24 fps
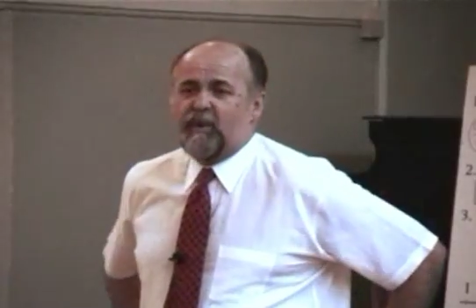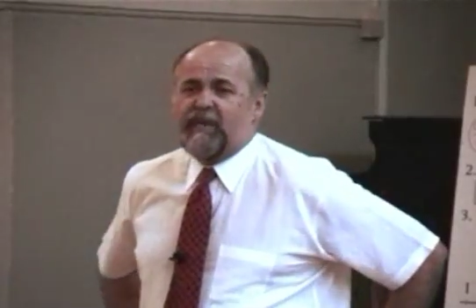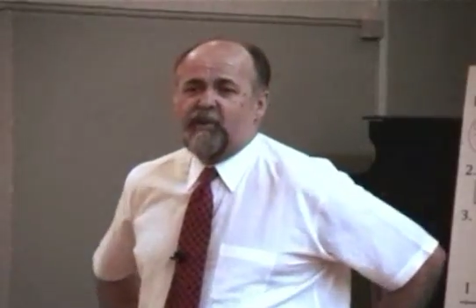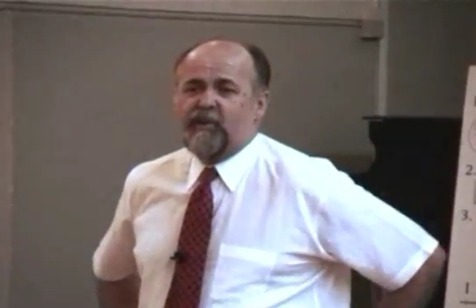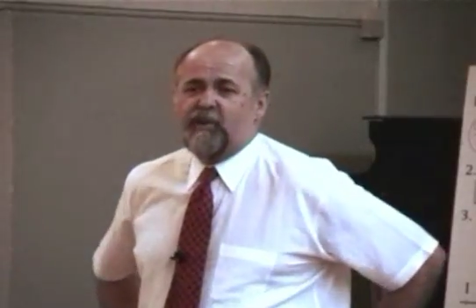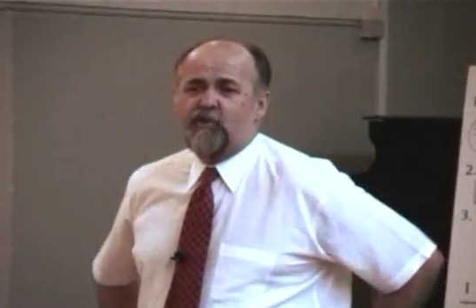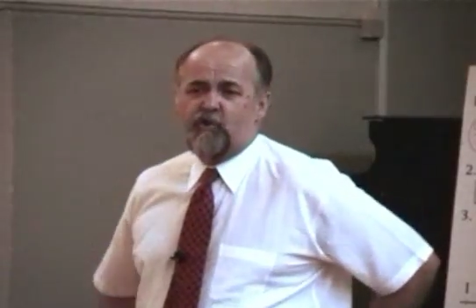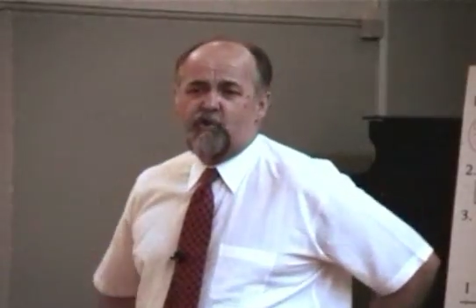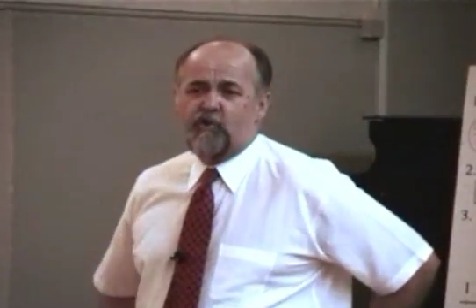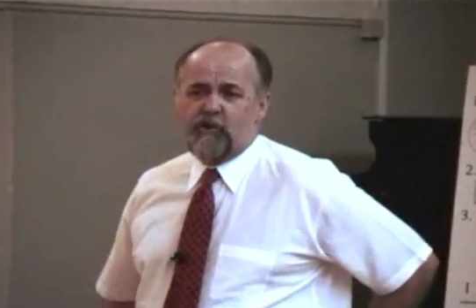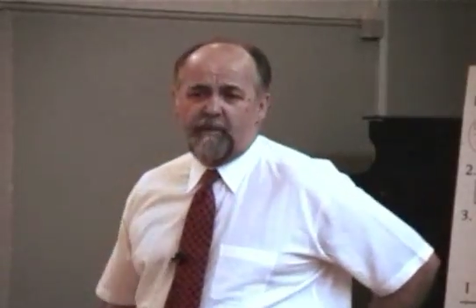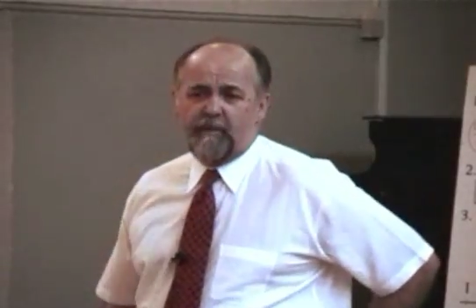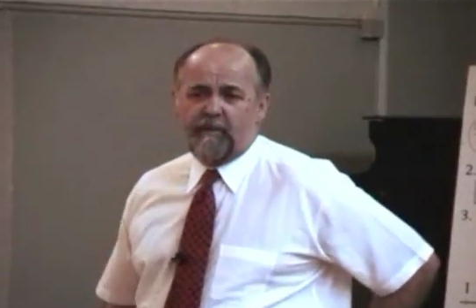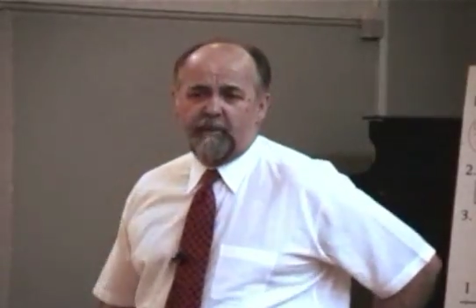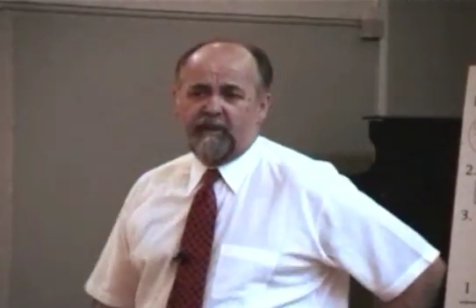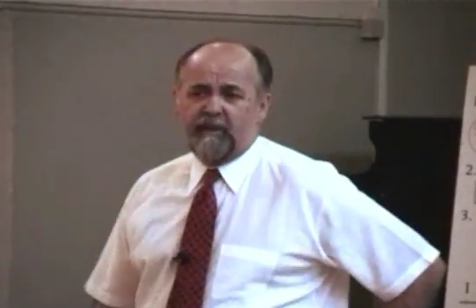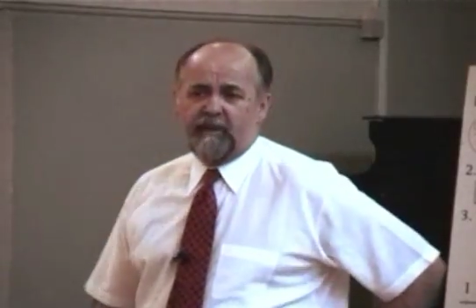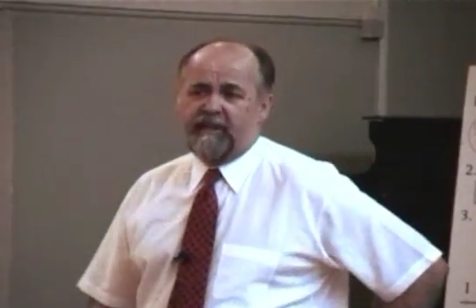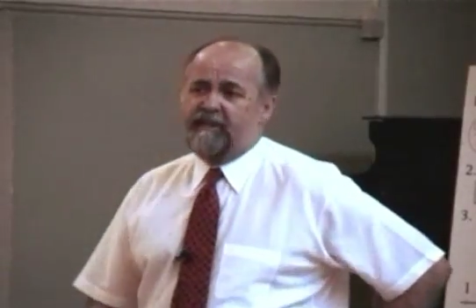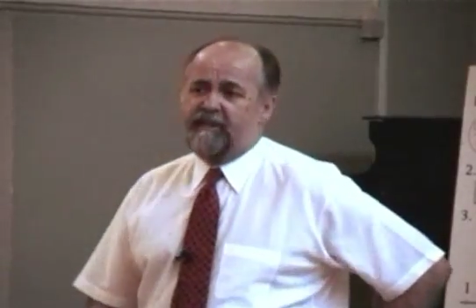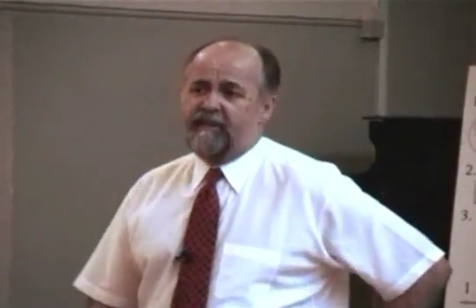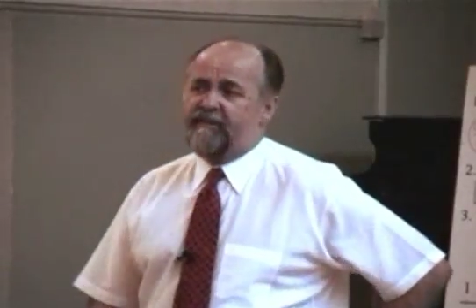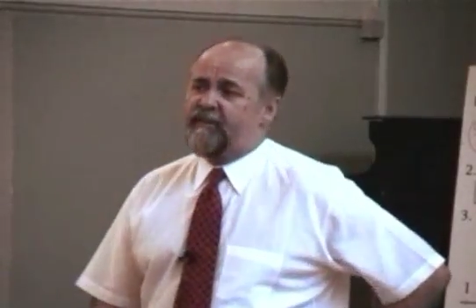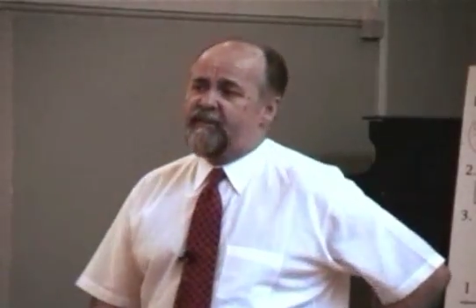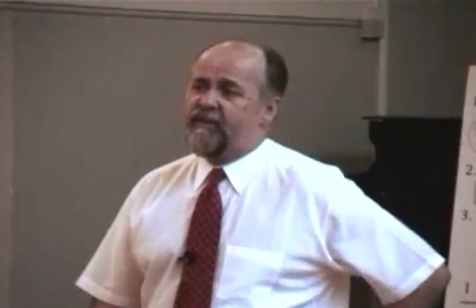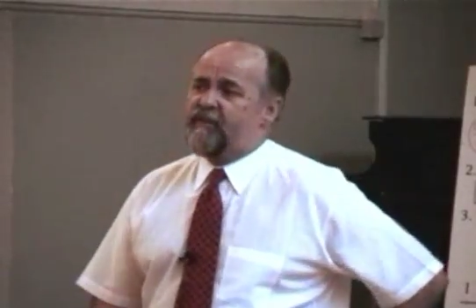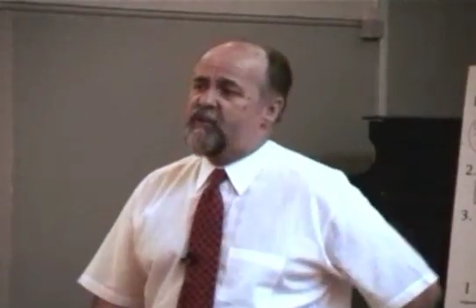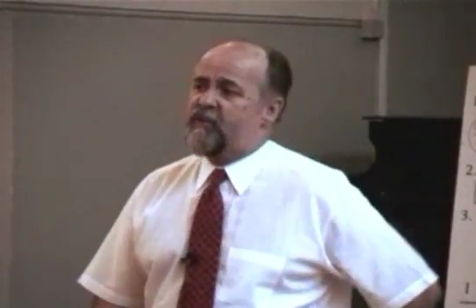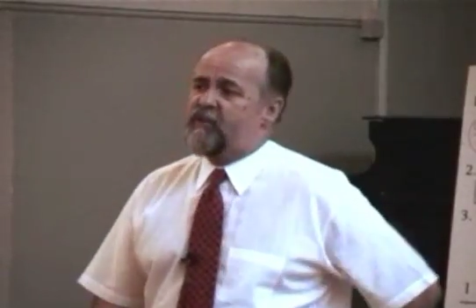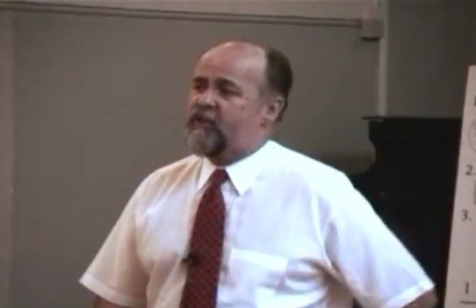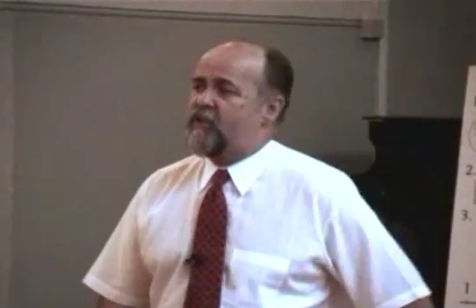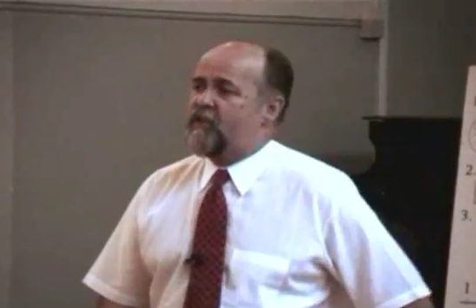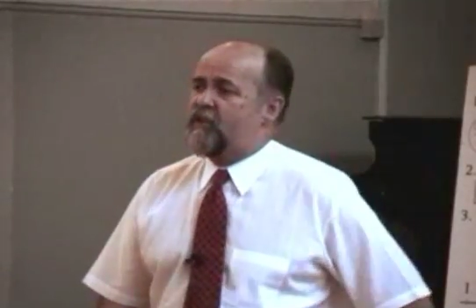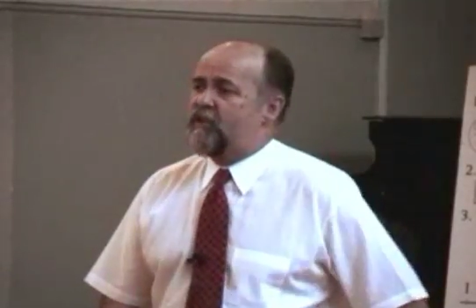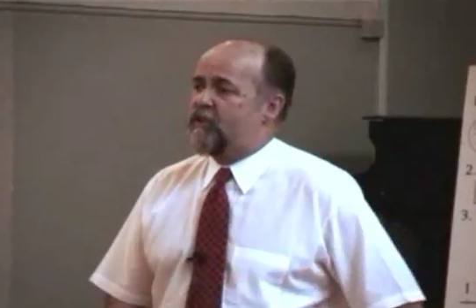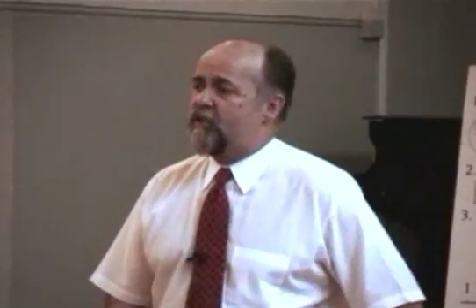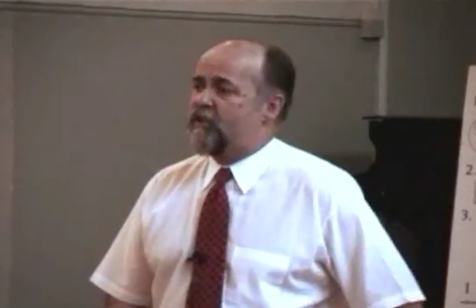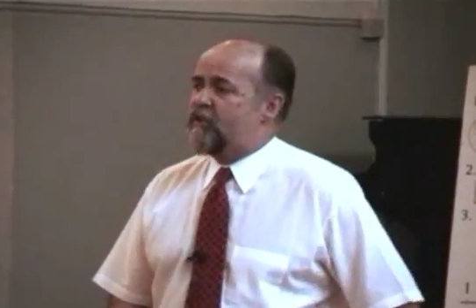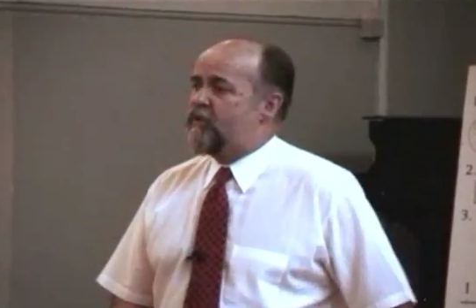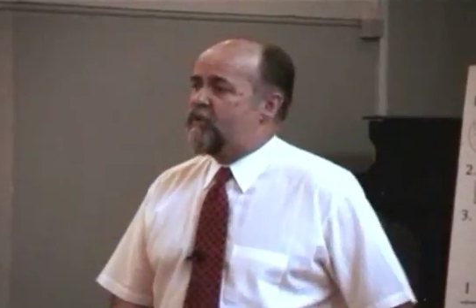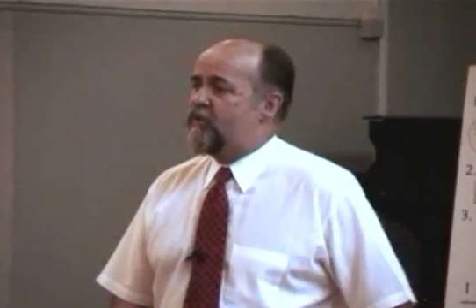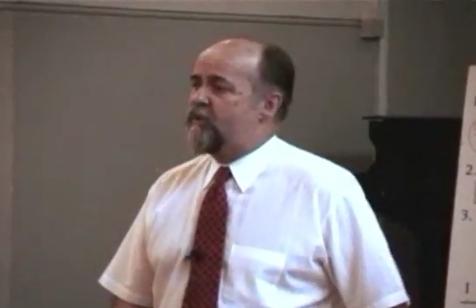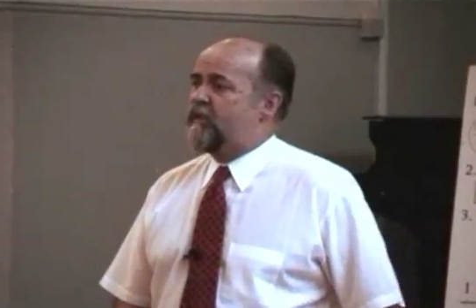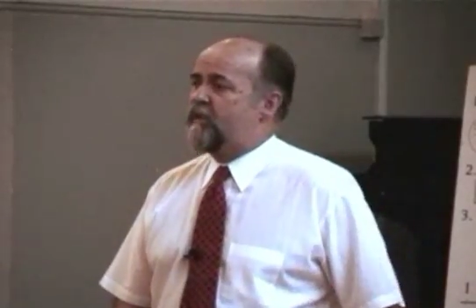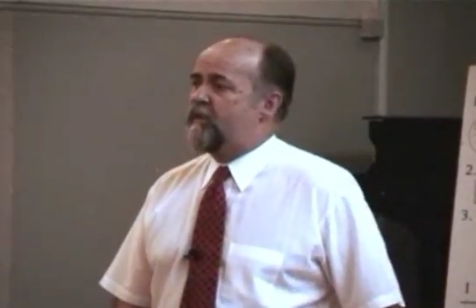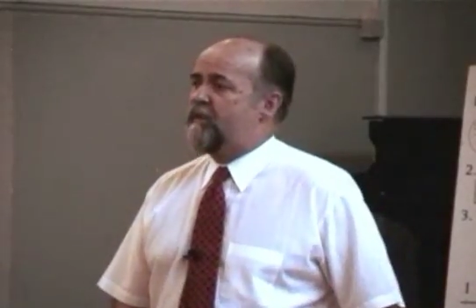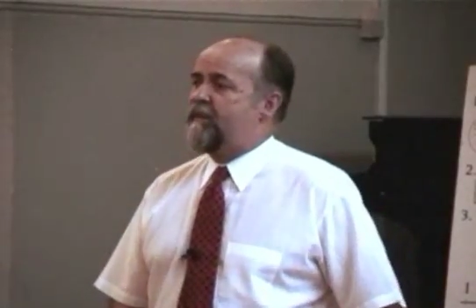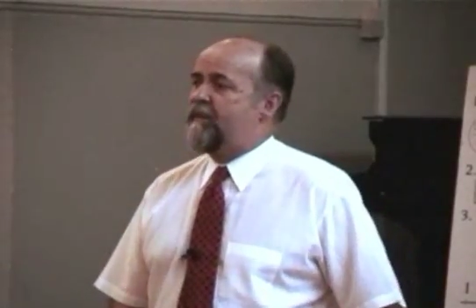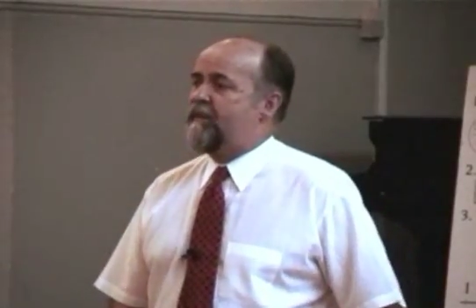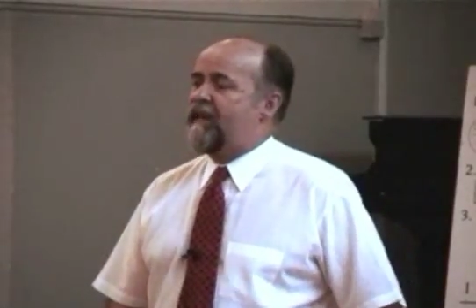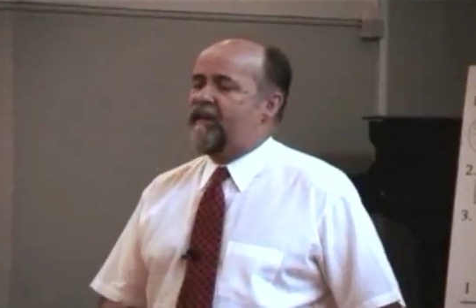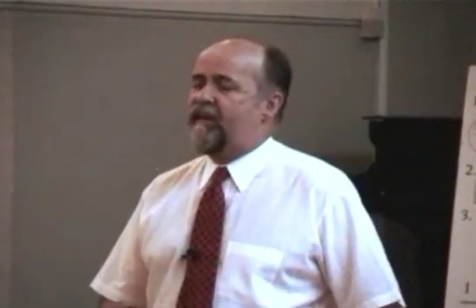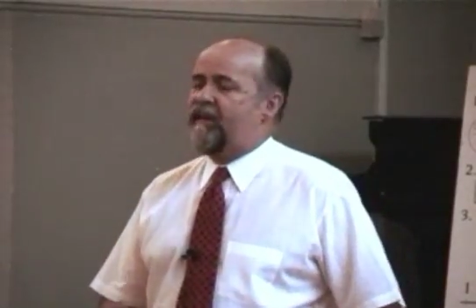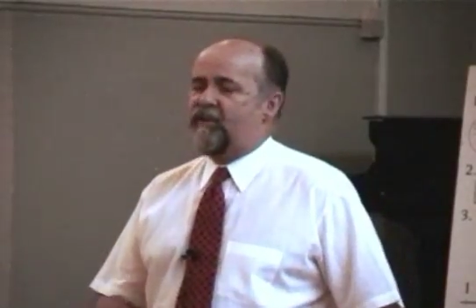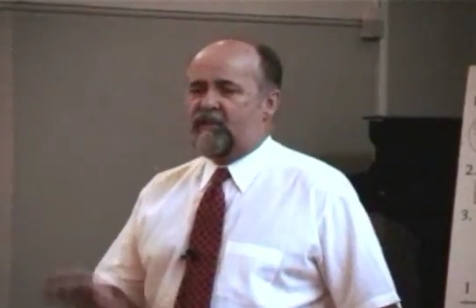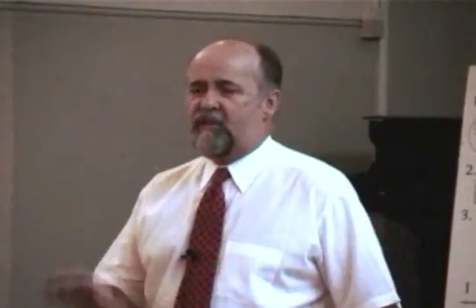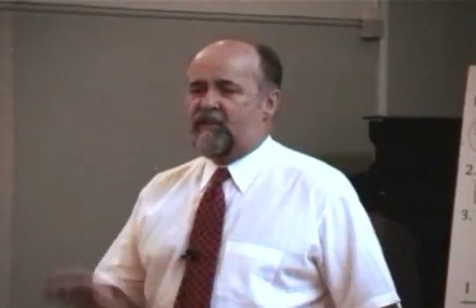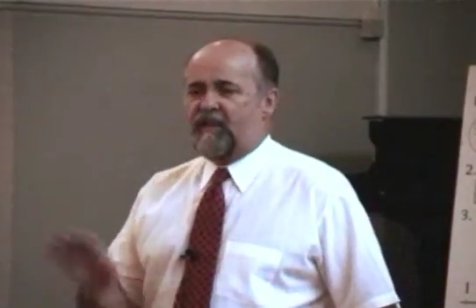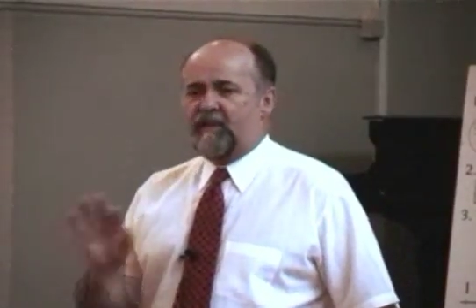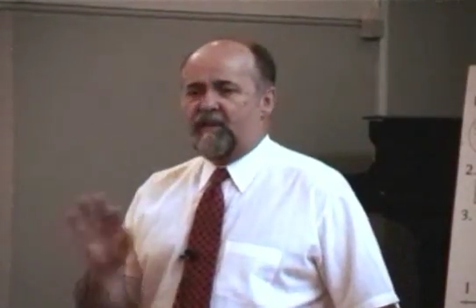are in trouble in the first year or two of their marriage,